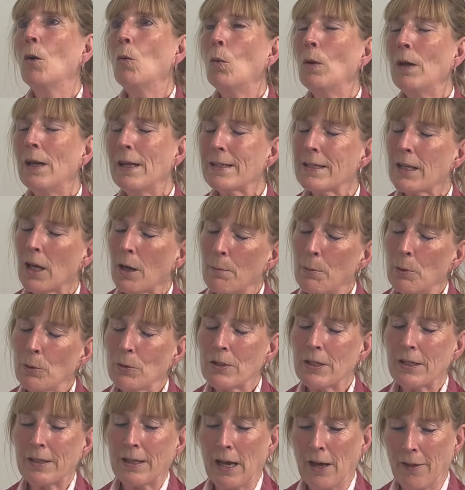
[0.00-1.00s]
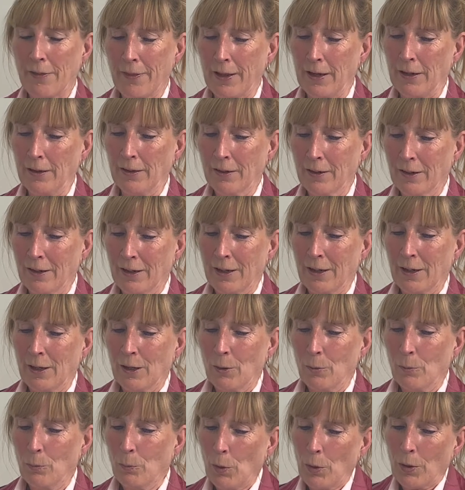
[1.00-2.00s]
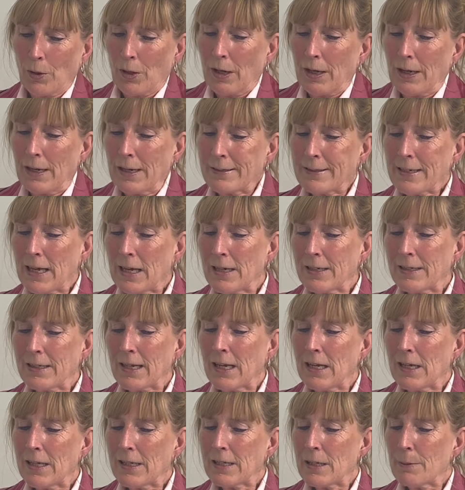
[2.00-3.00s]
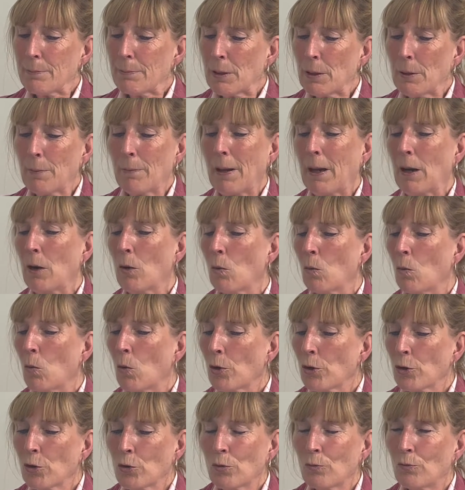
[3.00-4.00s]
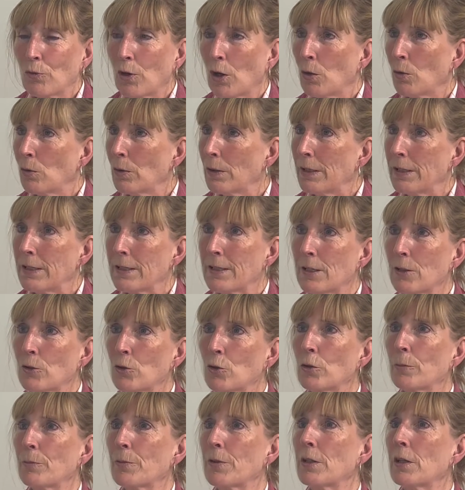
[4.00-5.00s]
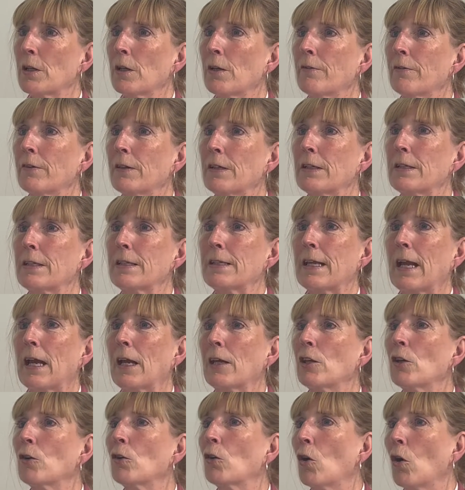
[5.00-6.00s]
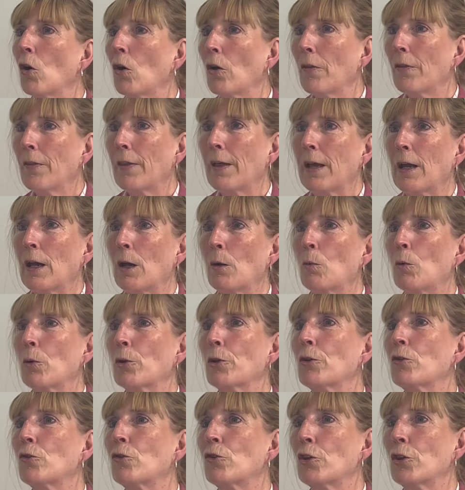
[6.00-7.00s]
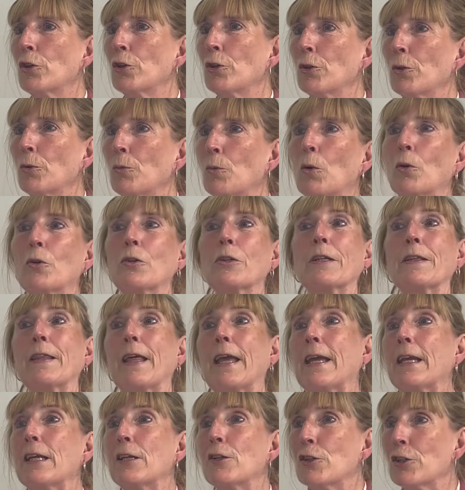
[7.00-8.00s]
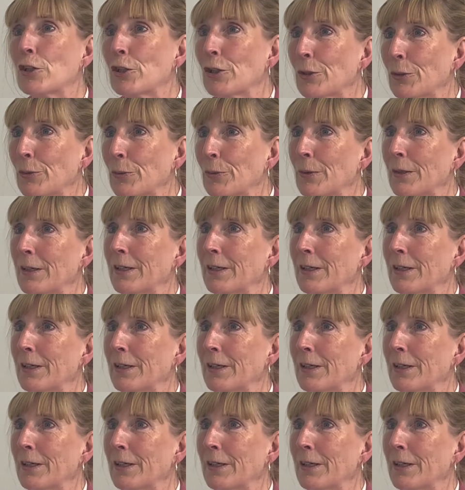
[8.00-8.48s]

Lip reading: let's come on to that then. Tell us a bit about what your role is at Top Service, how you got there, what you do, what do they do.